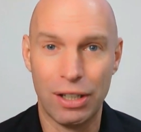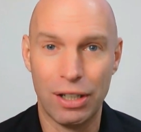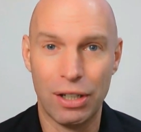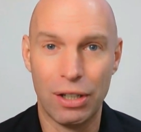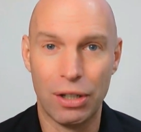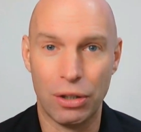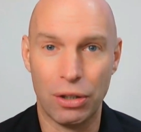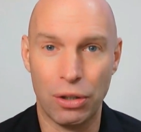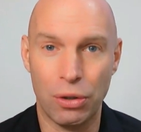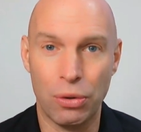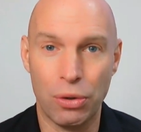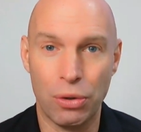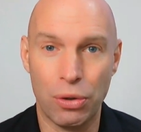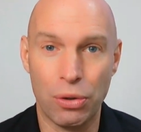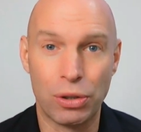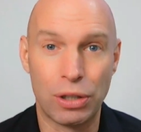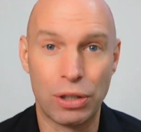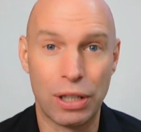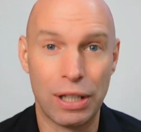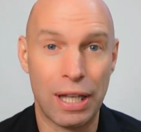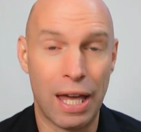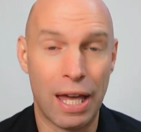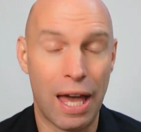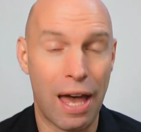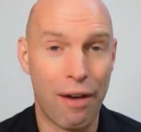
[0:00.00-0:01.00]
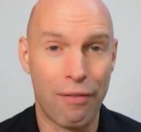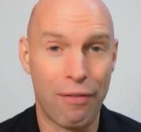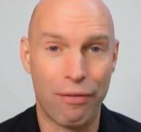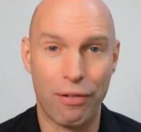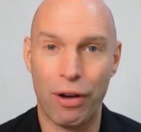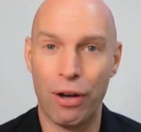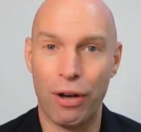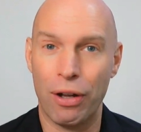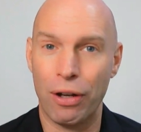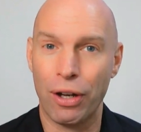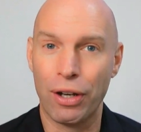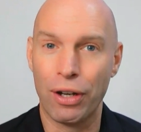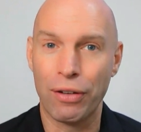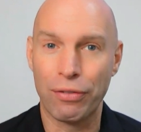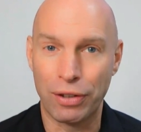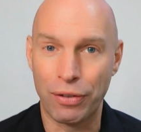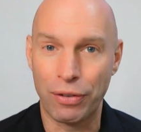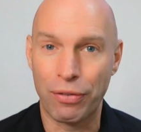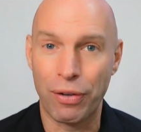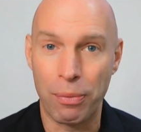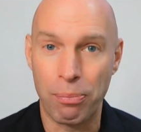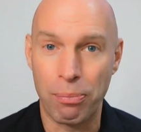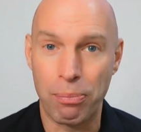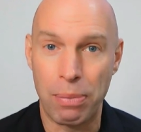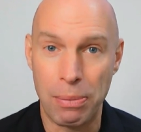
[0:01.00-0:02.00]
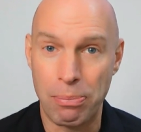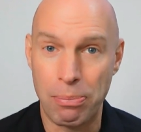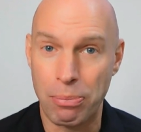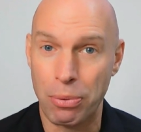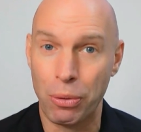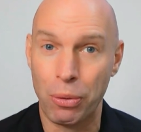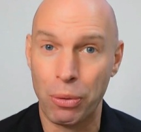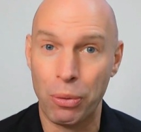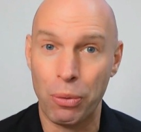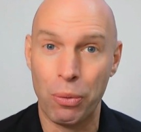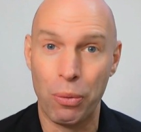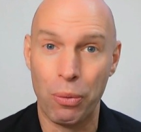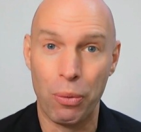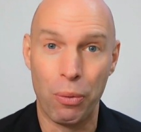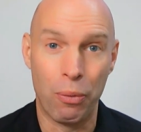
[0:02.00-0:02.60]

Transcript: You usually have a lot of different people